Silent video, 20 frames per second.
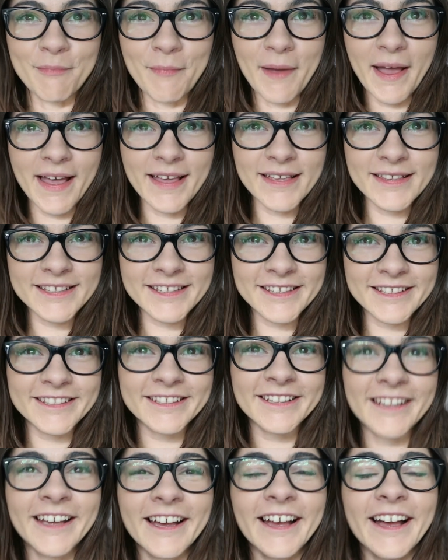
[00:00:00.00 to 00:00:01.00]

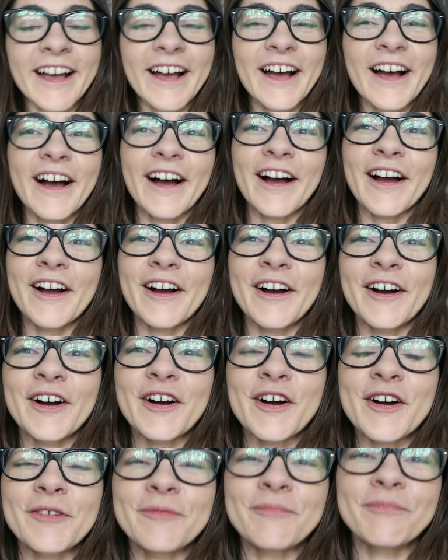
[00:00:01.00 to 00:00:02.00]
mess
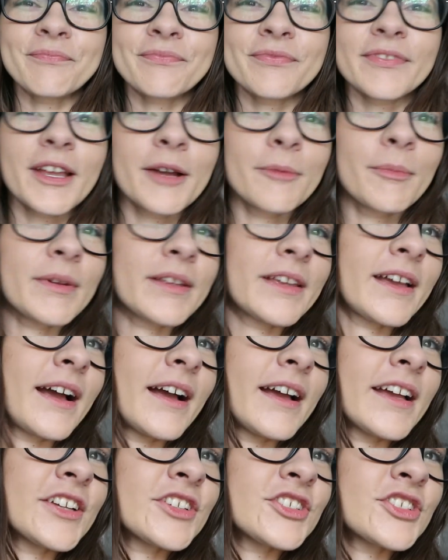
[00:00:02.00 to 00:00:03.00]
um but
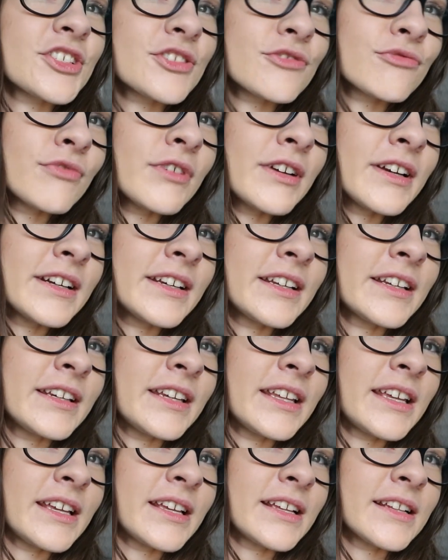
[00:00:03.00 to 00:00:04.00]
yeah it just really
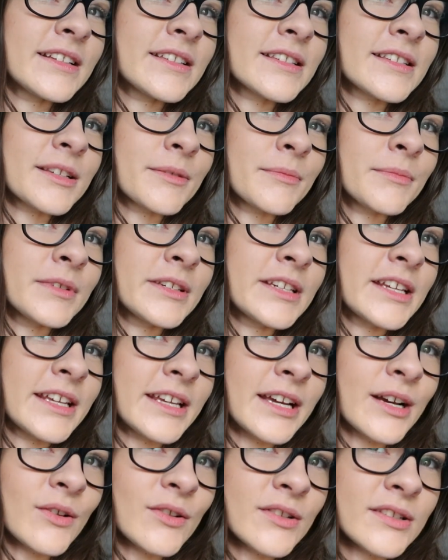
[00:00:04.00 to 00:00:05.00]
needs some
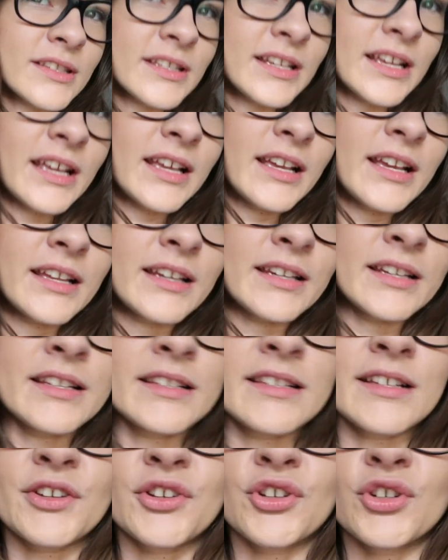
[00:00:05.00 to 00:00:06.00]
TLC it
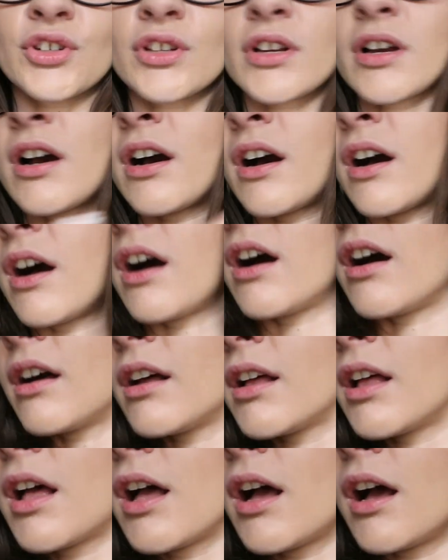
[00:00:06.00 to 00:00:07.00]
needs a good cut
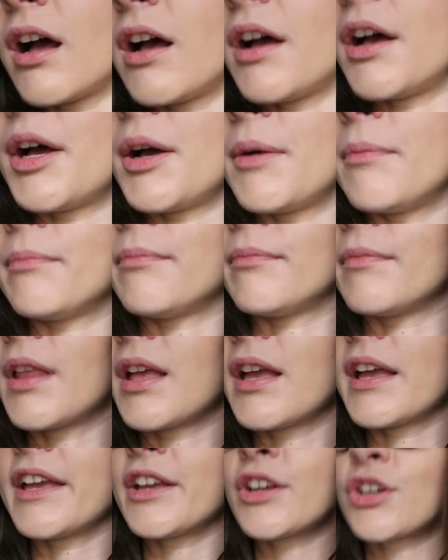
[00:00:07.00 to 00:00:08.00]
um
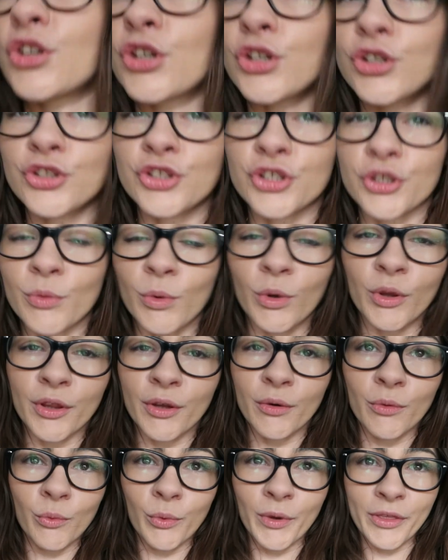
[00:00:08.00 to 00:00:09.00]
it could do
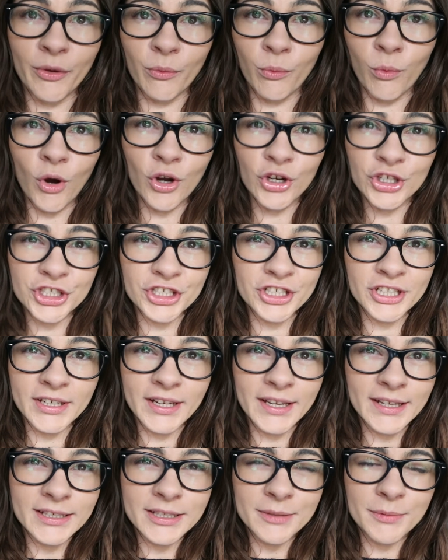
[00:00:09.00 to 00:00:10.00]
with a wash
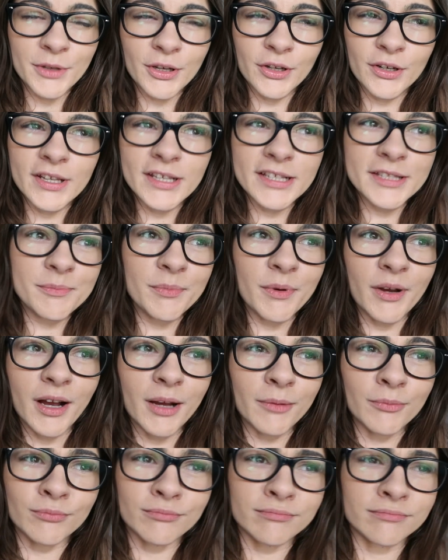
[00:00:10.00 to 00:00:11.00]
today to be honest but
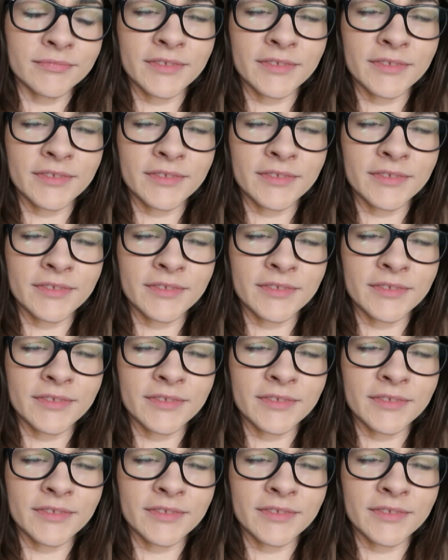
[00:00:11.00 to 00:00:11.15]
um